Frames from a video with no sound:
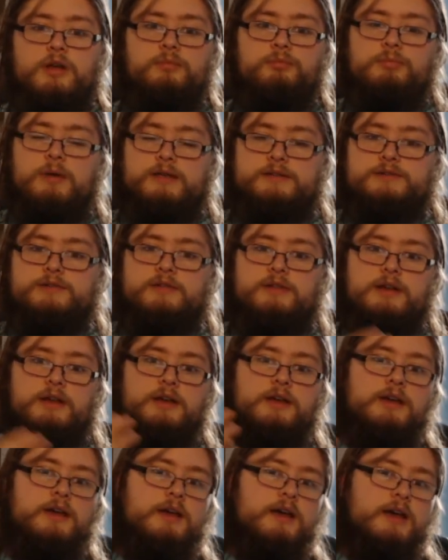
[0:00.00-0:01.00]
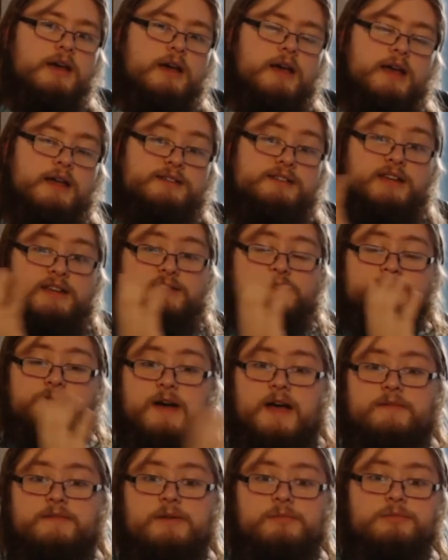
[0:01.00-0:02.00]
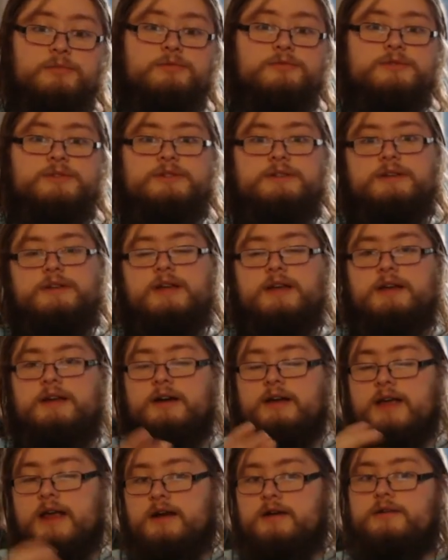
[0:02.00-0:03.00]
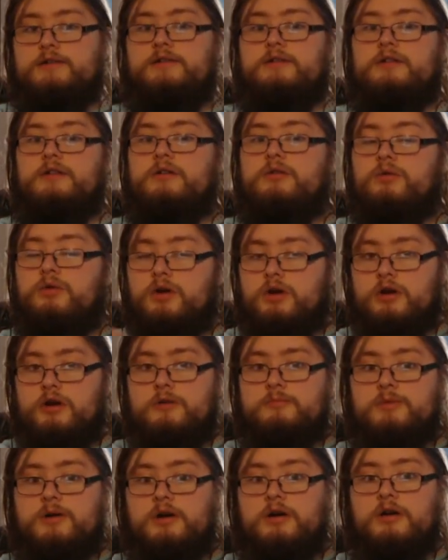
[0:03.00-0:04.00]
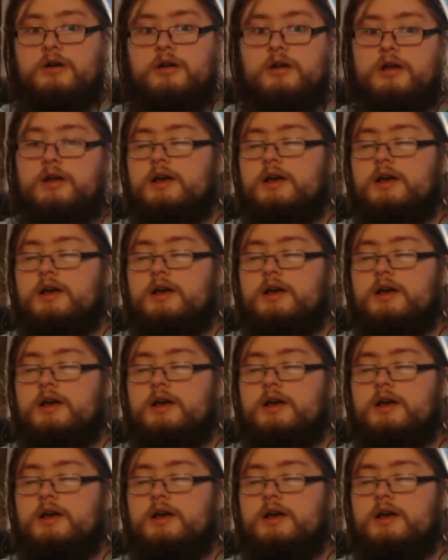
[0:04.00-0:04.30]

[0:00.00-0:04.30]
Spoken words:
Basically, it takes 5 emeralds to get a character or a cart part,